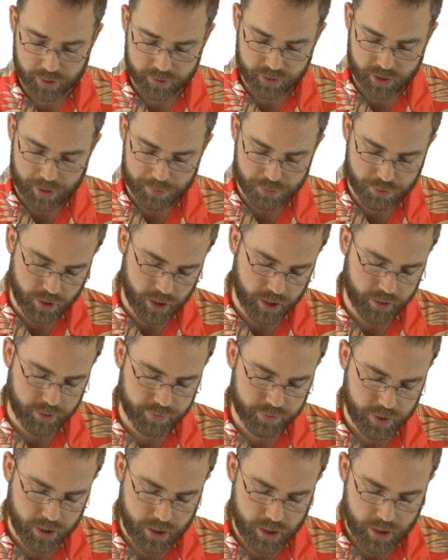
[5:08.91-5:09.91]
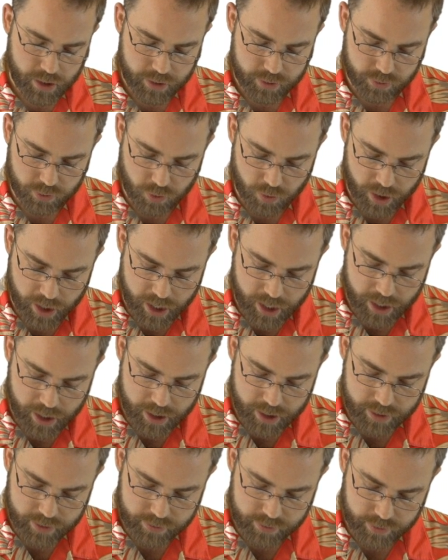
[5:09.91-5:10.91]
Let's keep track of, so
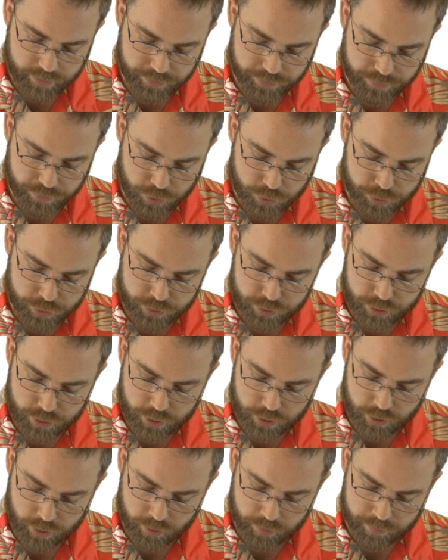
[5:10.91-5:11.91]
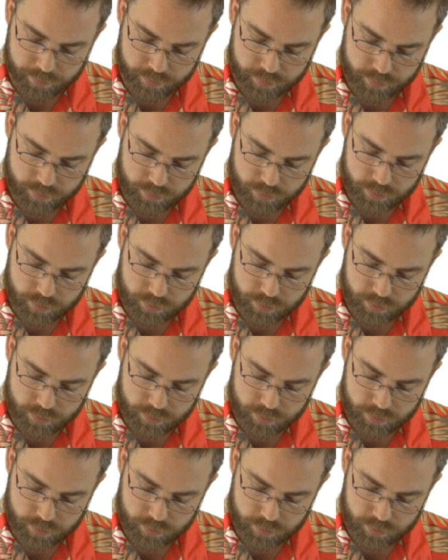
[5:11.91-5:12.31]
a is the first term.